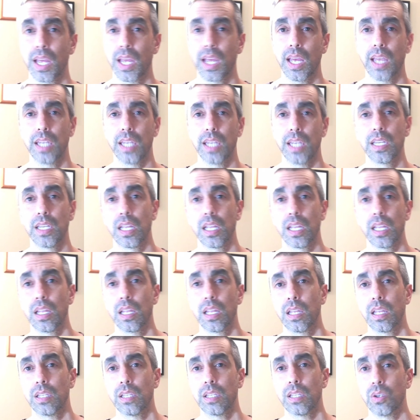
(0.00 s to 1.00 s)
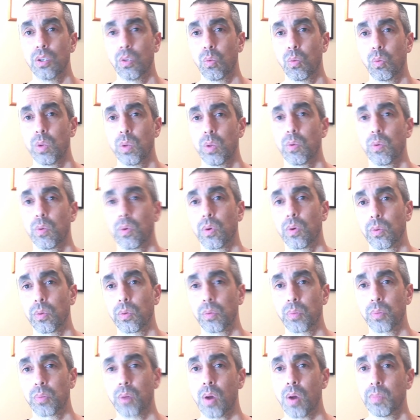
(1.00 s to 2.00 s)
And we were
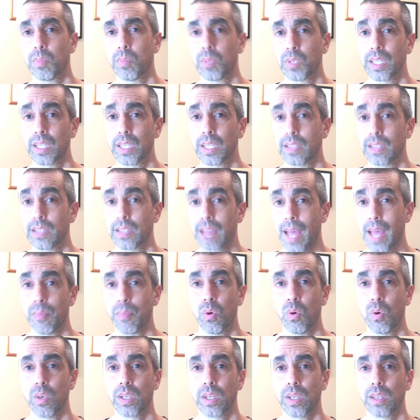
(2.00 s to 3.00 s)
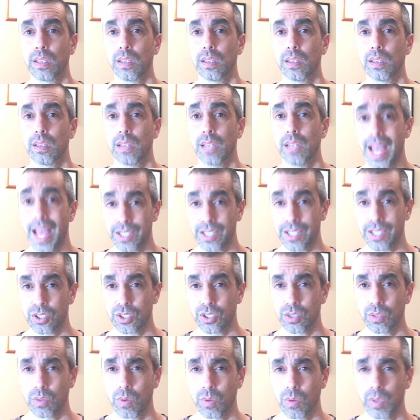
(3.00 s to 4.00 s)
probably at that point last
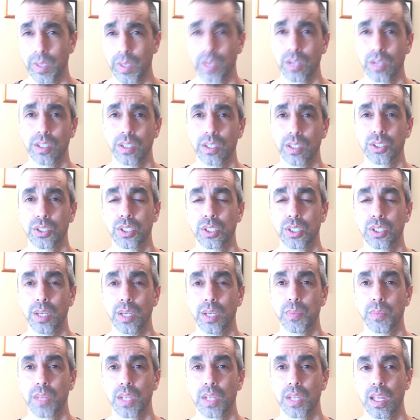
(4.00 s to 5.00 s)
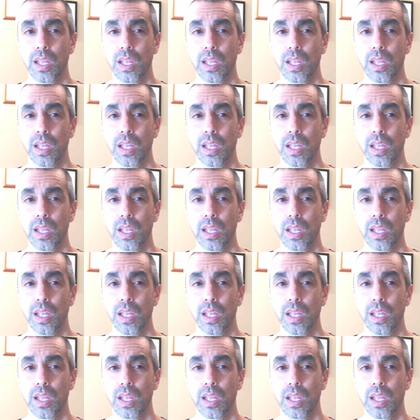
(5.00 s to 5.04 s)
year where we could have shipped.